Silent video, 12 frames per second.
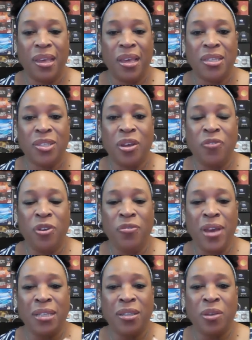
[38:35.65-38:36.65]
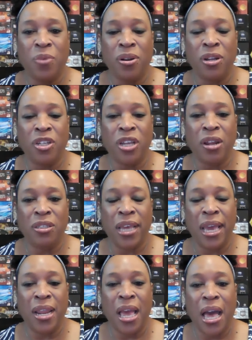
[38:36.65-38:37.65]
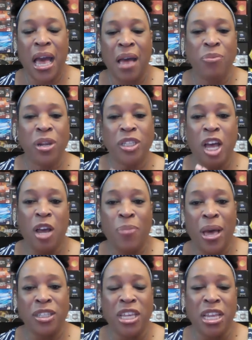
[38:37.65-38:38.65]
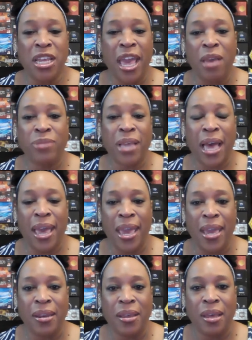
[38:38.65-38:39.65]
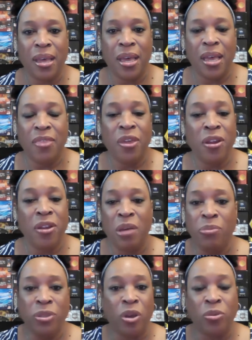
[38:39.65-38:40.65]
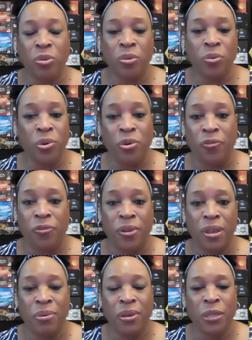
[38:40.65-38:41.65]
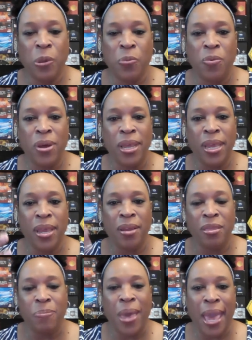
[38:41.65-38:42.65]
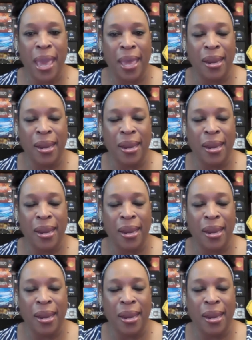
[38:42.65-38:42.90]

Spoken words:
So if you've got someone on the channel saying, I'm going to talk about 10 games I hate, their numbers go through the roof because people want to hear the bad.